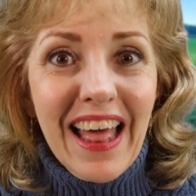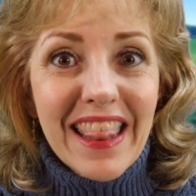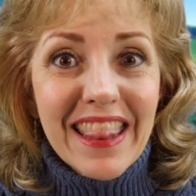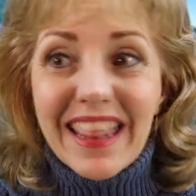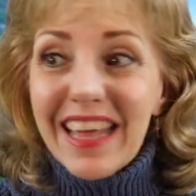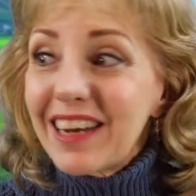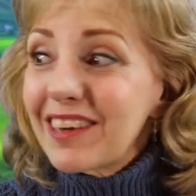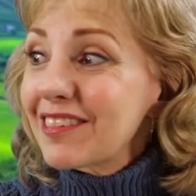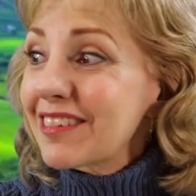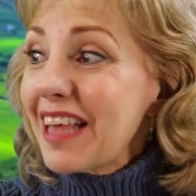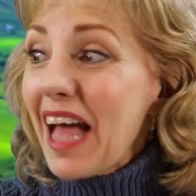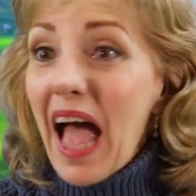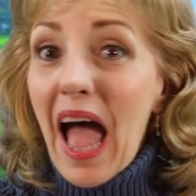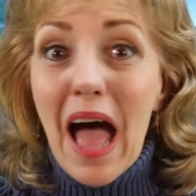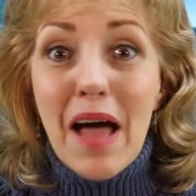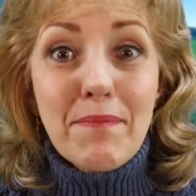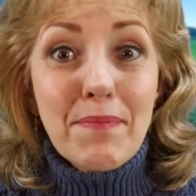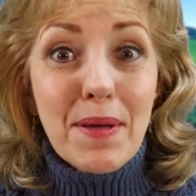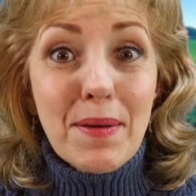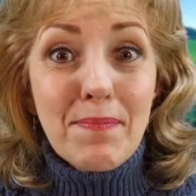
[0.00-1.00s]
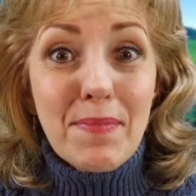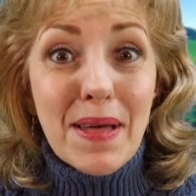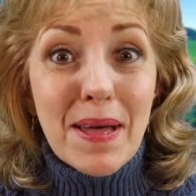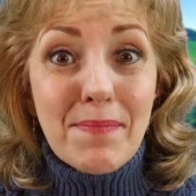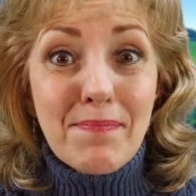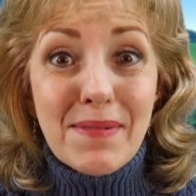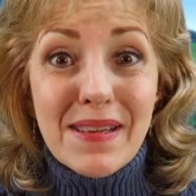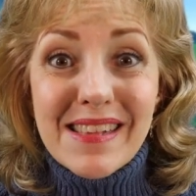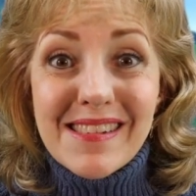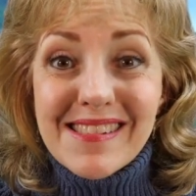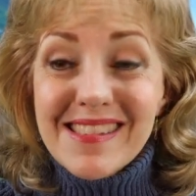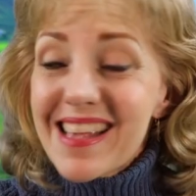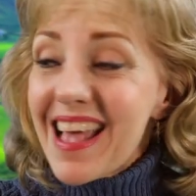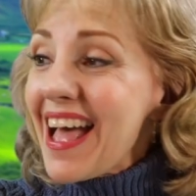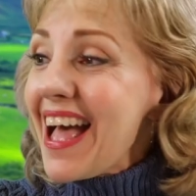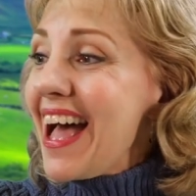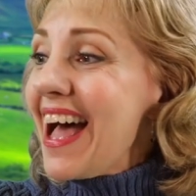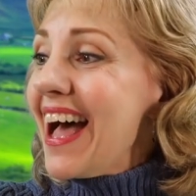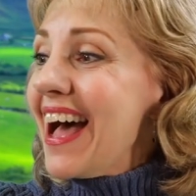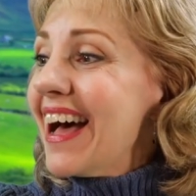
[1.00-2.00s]
There's a happy beepy
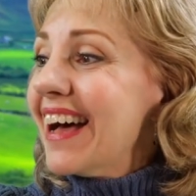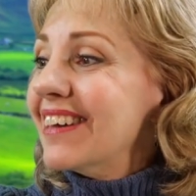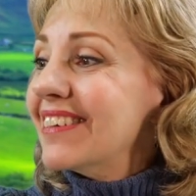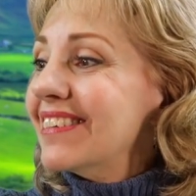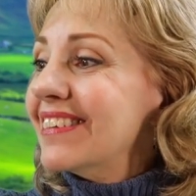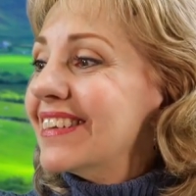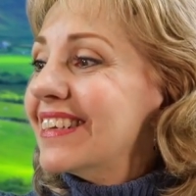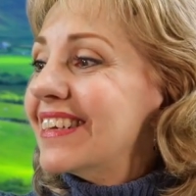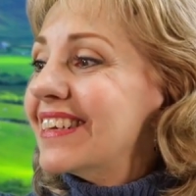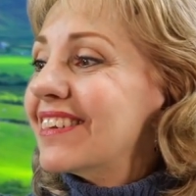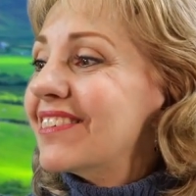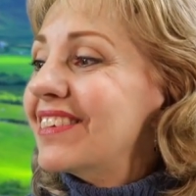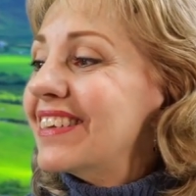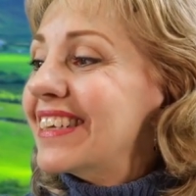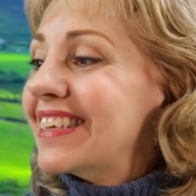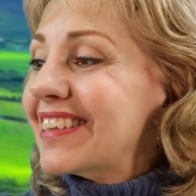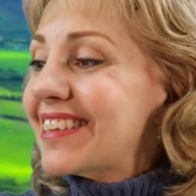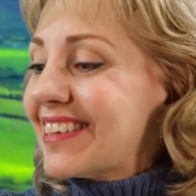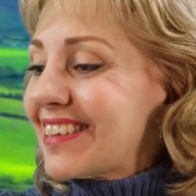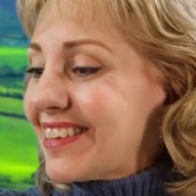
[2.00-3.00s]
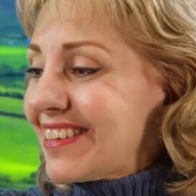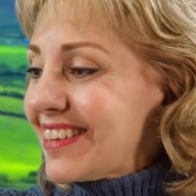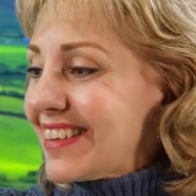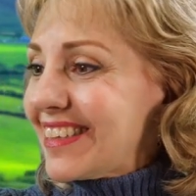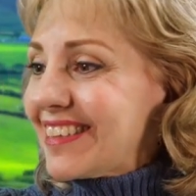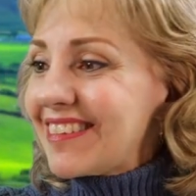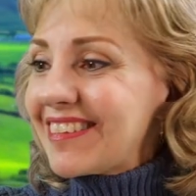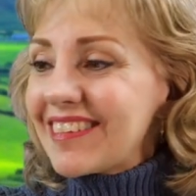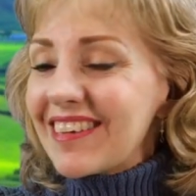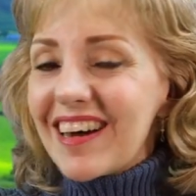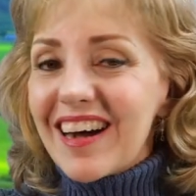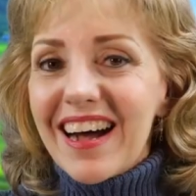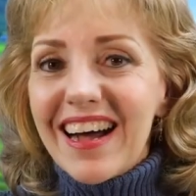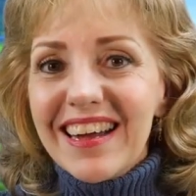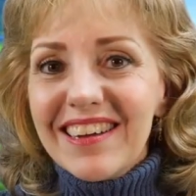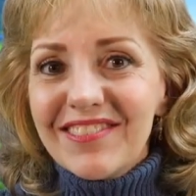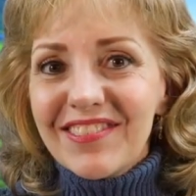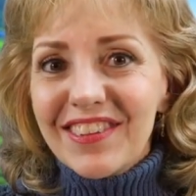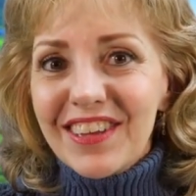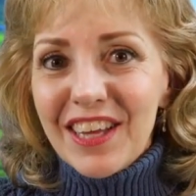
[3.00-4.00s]
sound. Here, let me just turn this
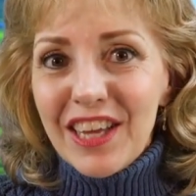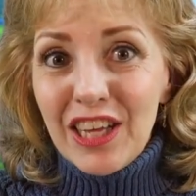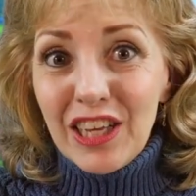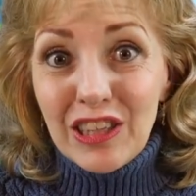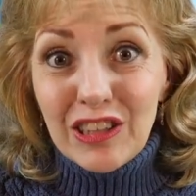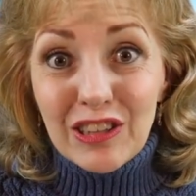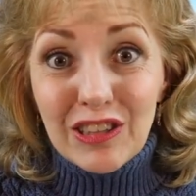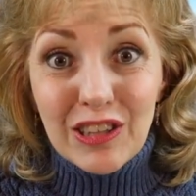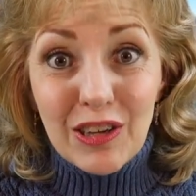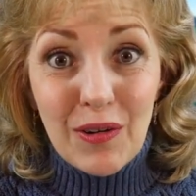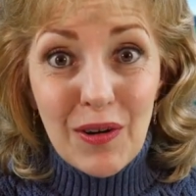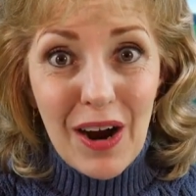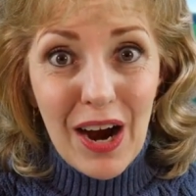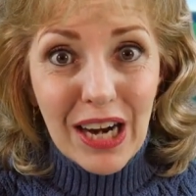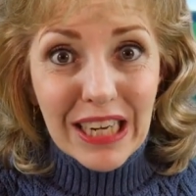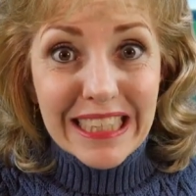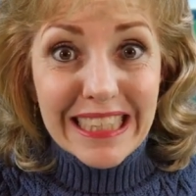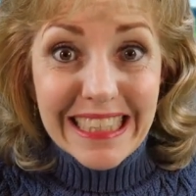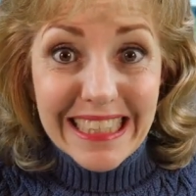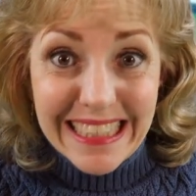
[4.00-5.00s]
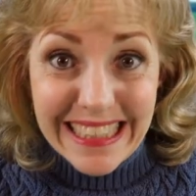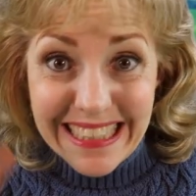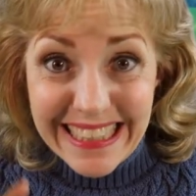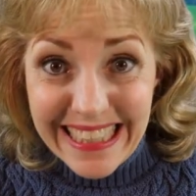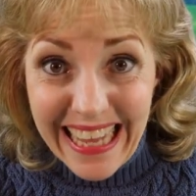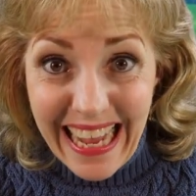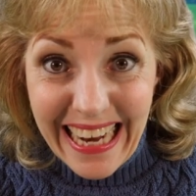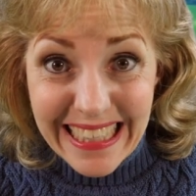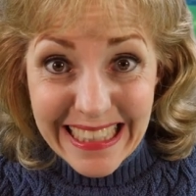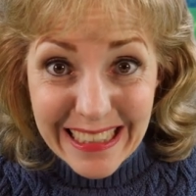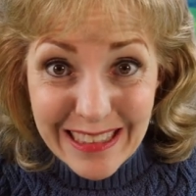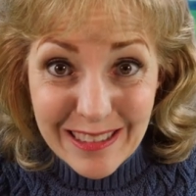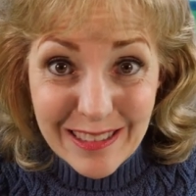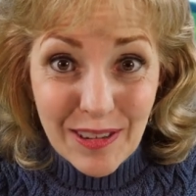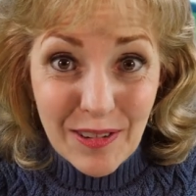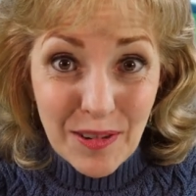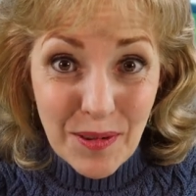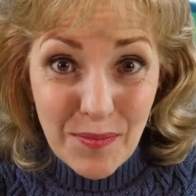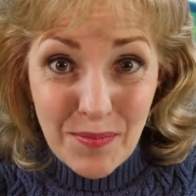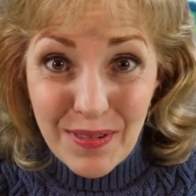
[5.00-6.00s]
off. So our little tiny
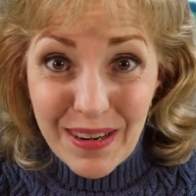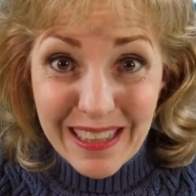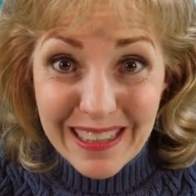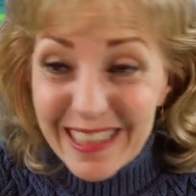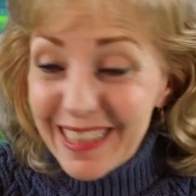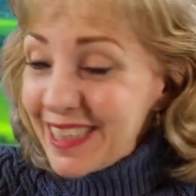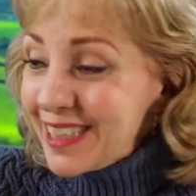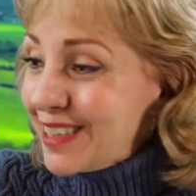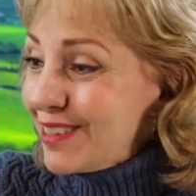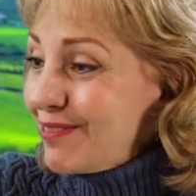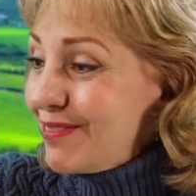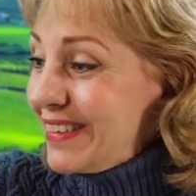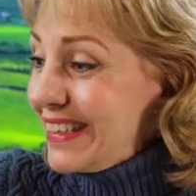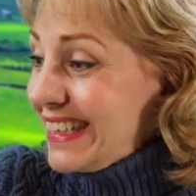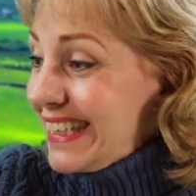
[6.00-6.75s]
soda bread should be